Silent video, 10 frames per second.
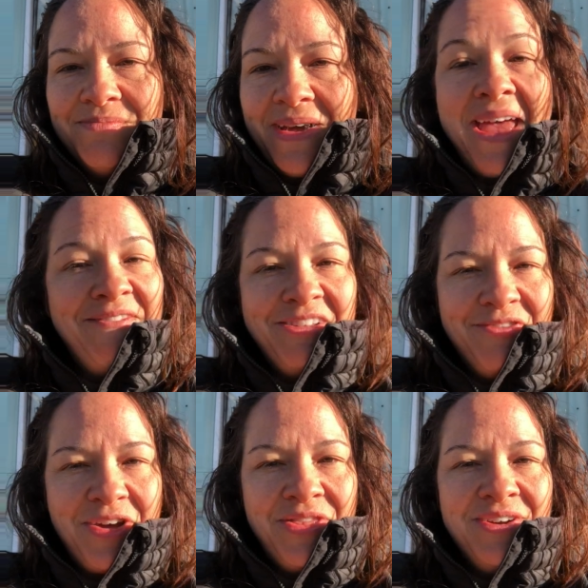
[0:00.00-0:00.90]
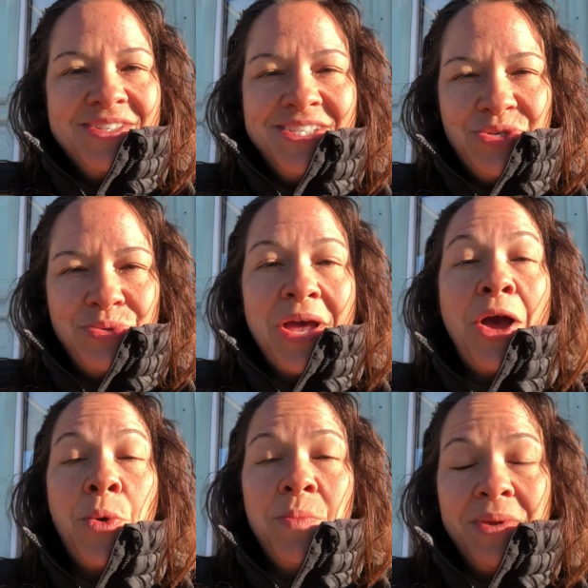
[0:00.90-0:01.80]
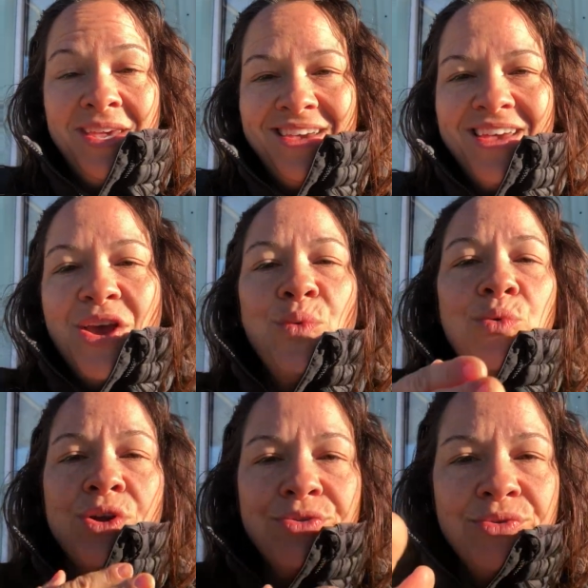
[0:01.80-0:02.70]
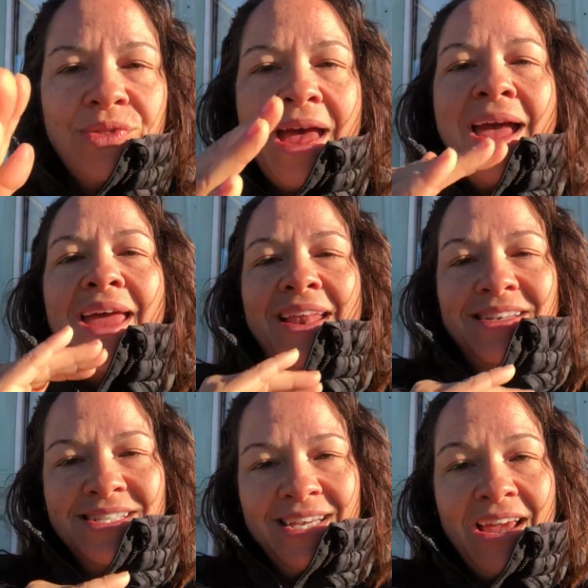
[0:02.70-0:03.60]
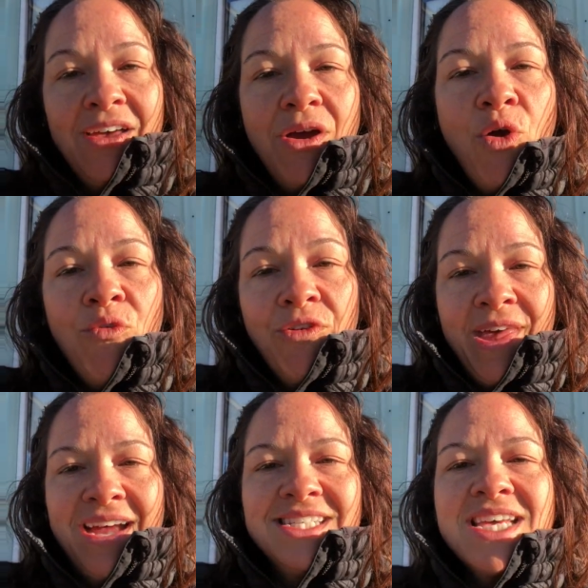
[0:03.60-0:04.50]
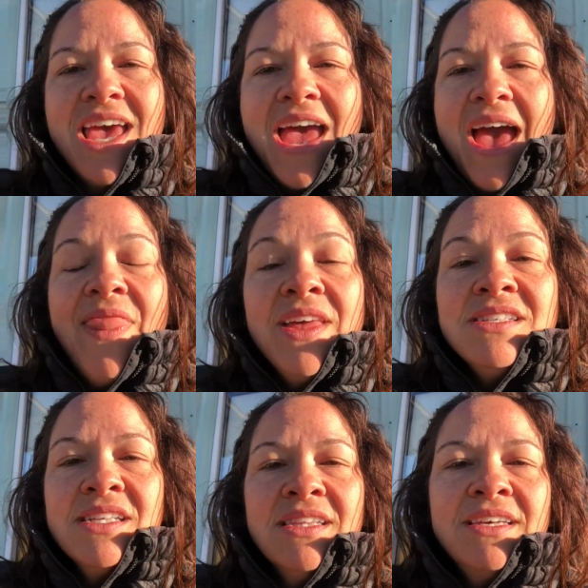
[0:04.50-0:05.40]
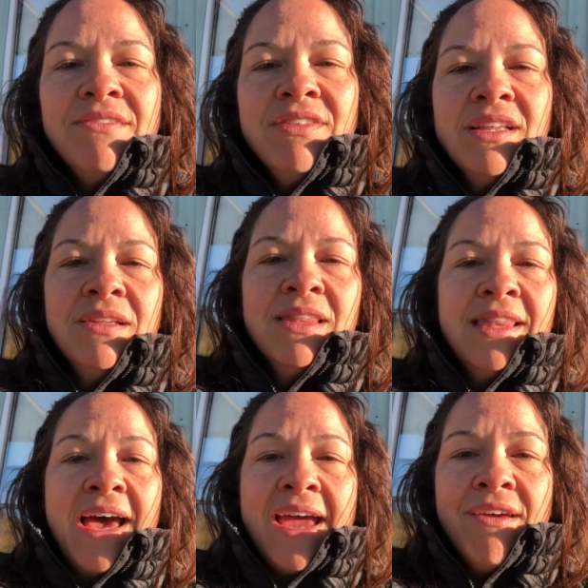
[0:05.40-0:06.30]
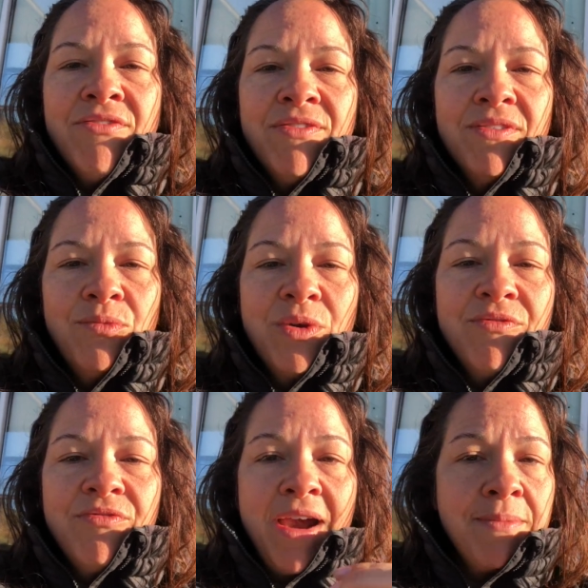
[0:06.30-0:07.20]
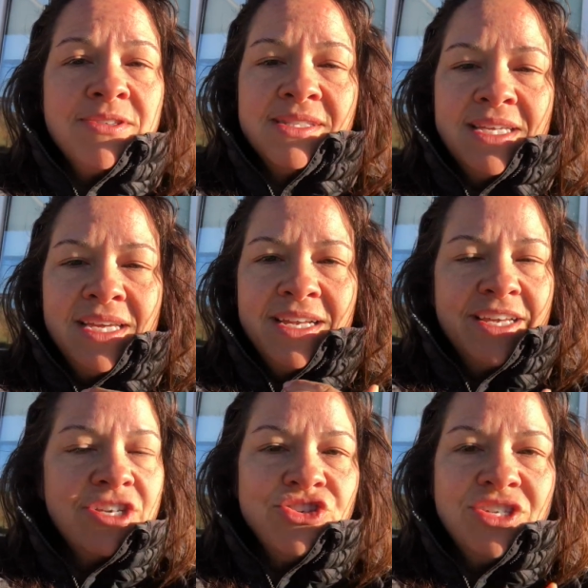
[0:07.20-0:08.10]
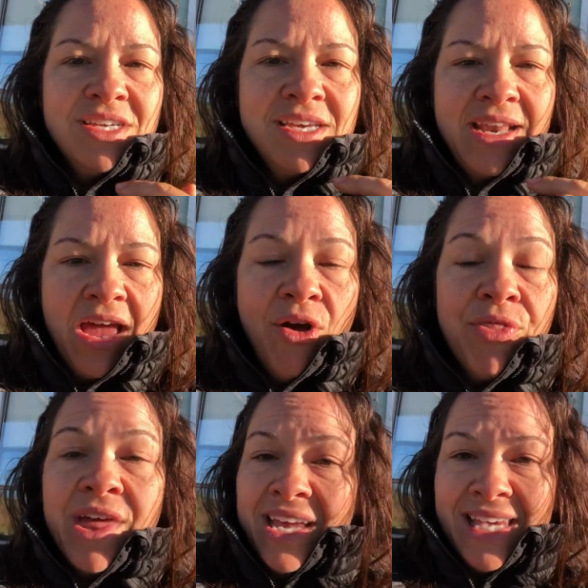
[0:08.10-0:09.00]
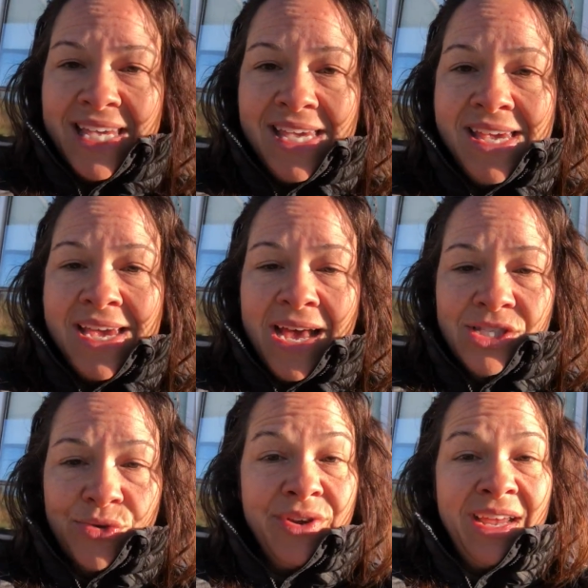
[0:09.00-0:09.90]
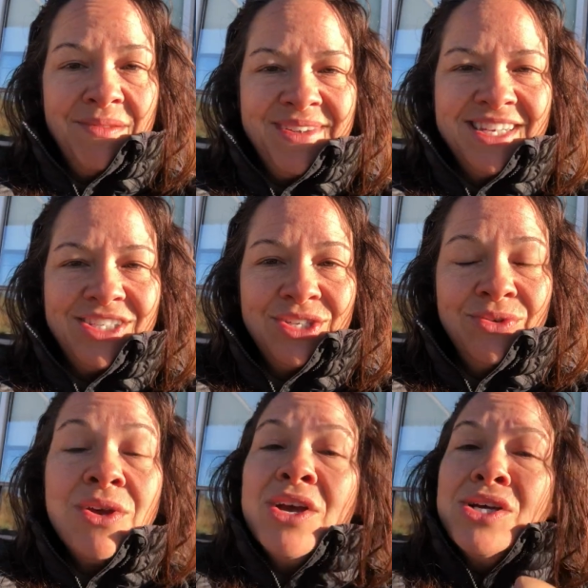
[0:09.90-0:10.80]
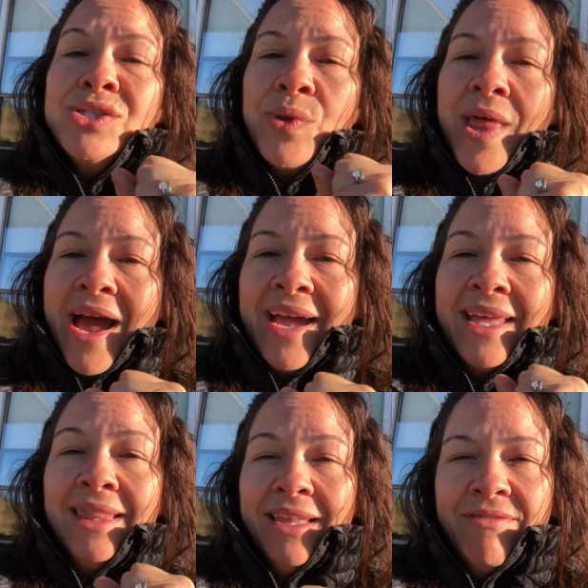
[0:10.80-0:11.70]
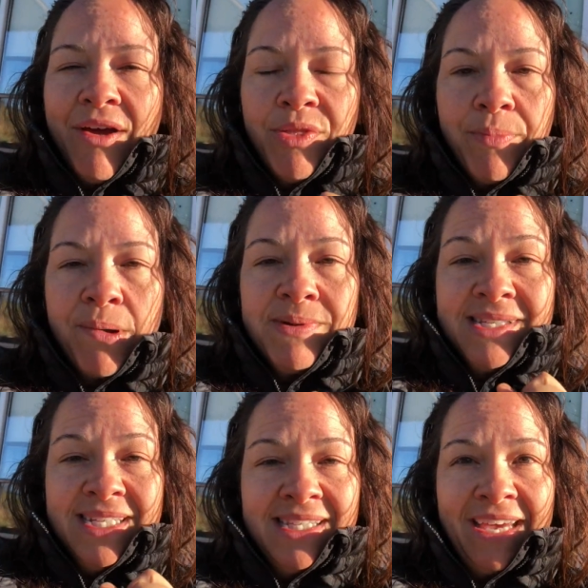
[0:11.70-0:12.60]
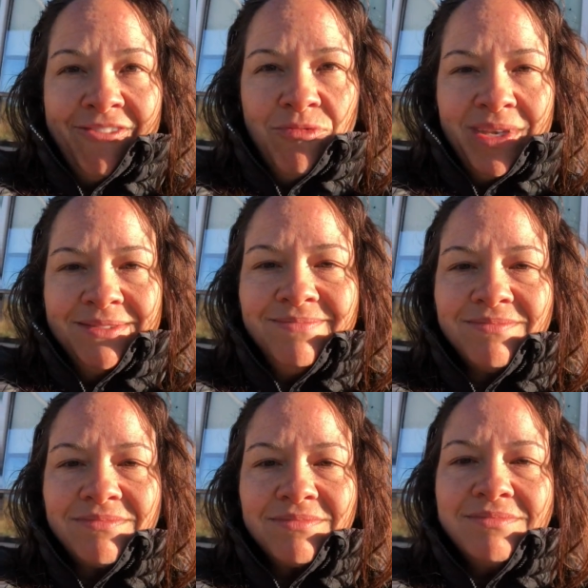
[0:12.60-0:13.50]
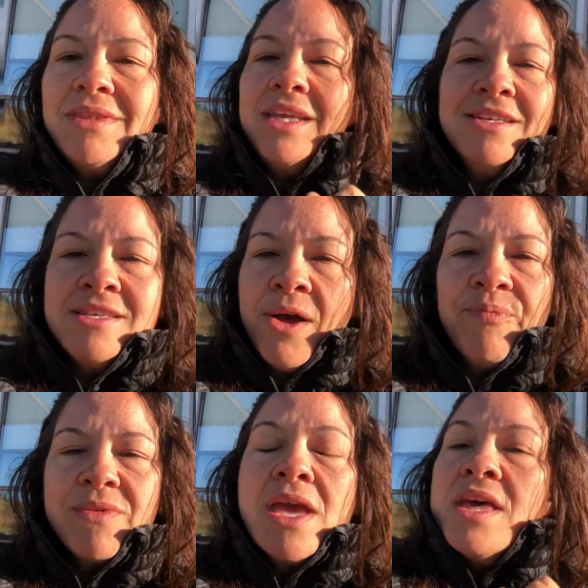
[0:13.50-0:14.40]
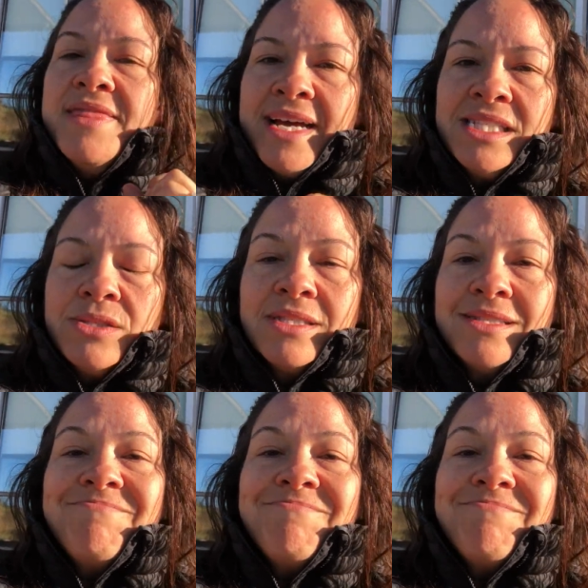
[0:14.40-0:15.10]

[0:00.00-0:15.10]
my Heavenly Father to help me work through that and to get over that. And then to live the life with vibrancy and energy and health that He has created me to, so that I can live out the purpose He's given me. So that's